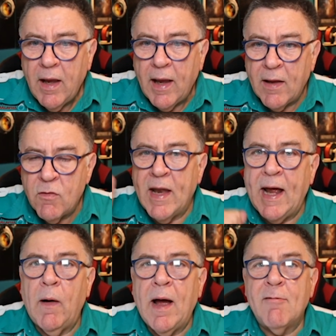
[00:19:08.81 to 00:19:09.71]
it's
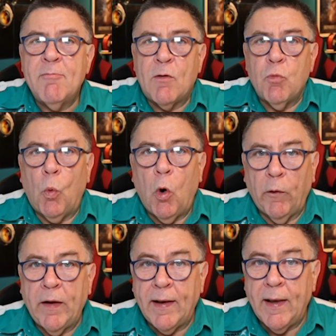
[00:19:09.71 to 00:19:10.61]
now
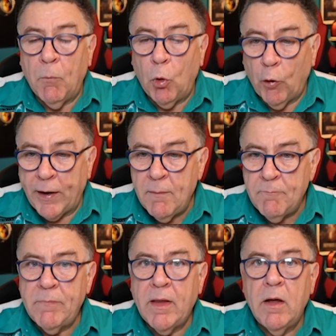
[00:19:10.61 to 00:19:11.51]
1:30 in the morning
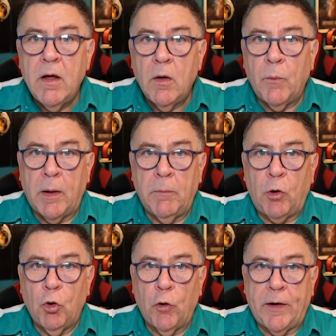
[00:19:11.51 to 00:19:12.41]
when I'm
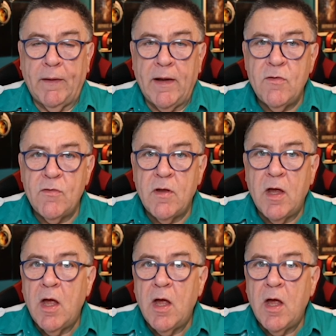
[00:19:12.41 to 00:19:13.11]
recording this.